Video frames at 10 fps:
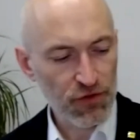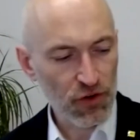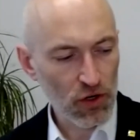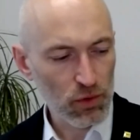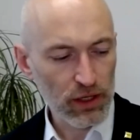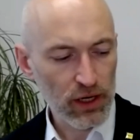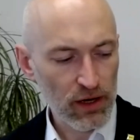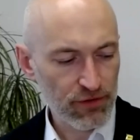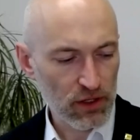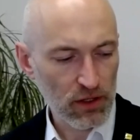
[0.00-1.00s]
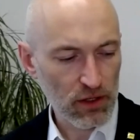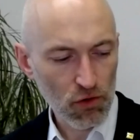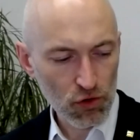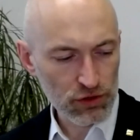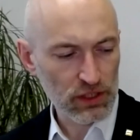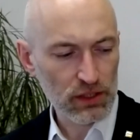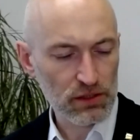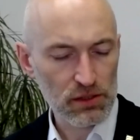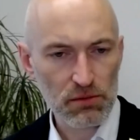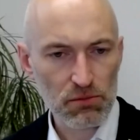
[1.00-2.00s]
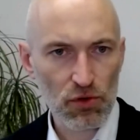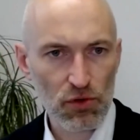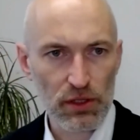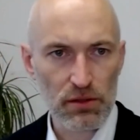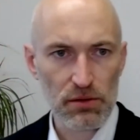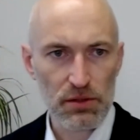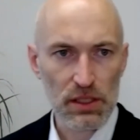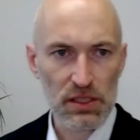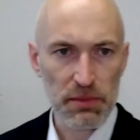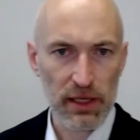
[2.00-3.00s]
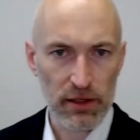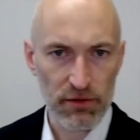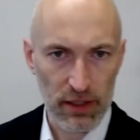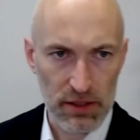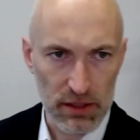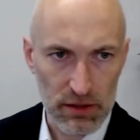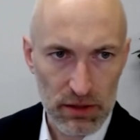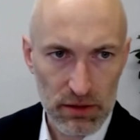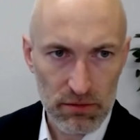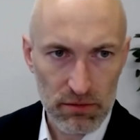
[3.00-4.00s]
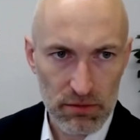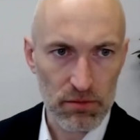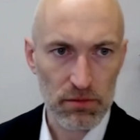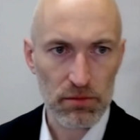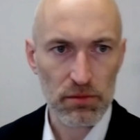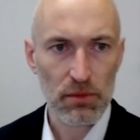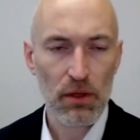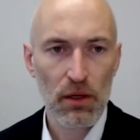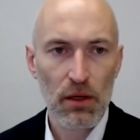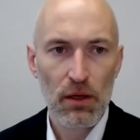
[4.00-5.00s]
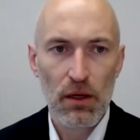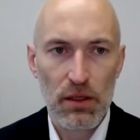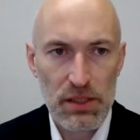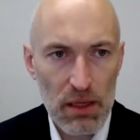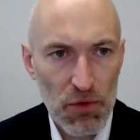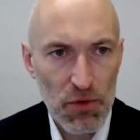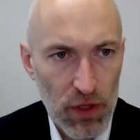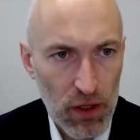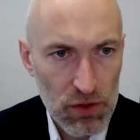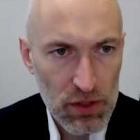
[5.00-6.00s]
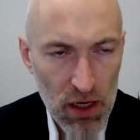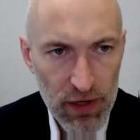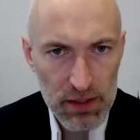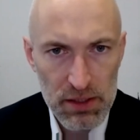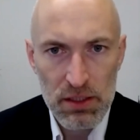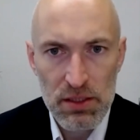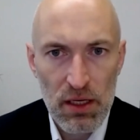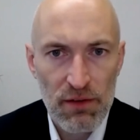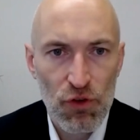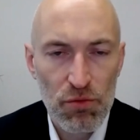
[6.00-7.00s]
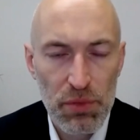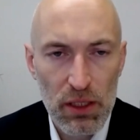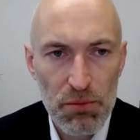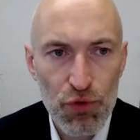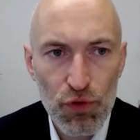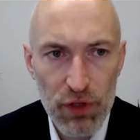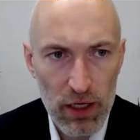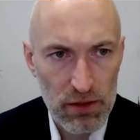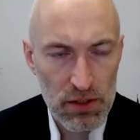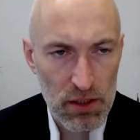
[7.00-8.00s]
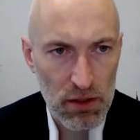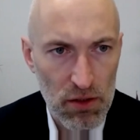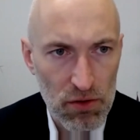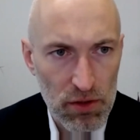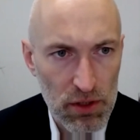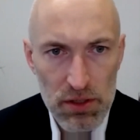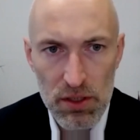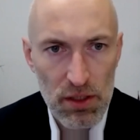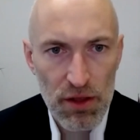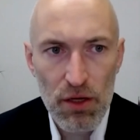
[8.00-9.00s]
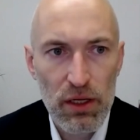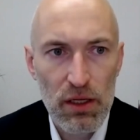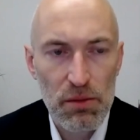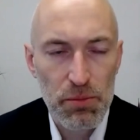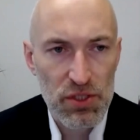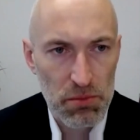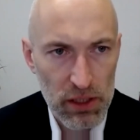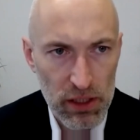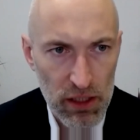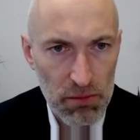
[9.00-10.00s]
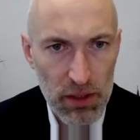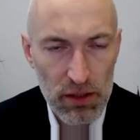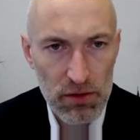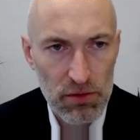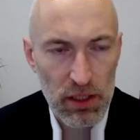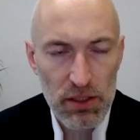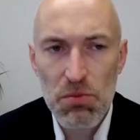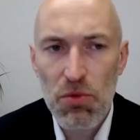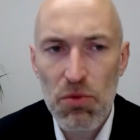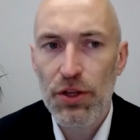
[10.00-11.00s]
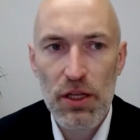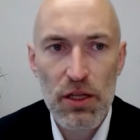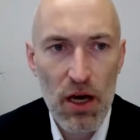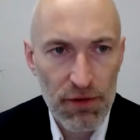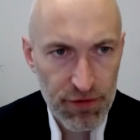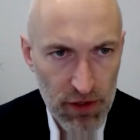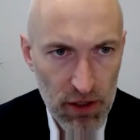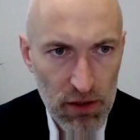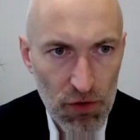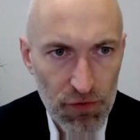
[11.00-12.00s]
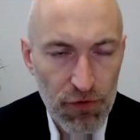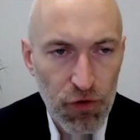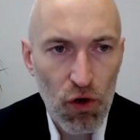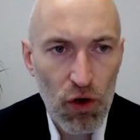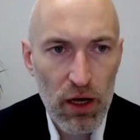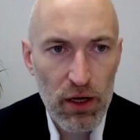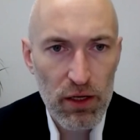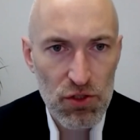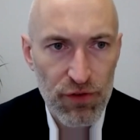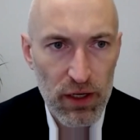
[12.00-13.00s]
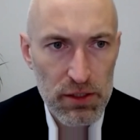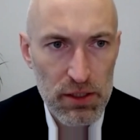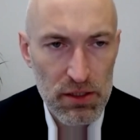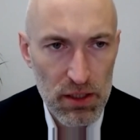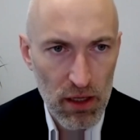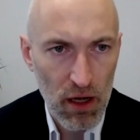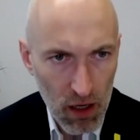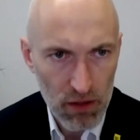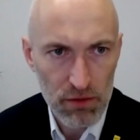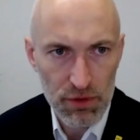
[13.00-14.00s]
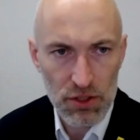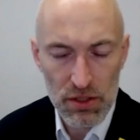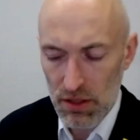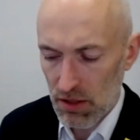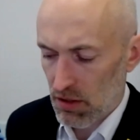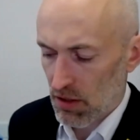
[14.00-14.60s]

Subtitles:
all, we have ordered more than 6 million vaccines. But some of those are vaccines that have not been approved yet, so it's a theoretical possibility. But there's more than enough of the 4 kinds of vaccines that are registered.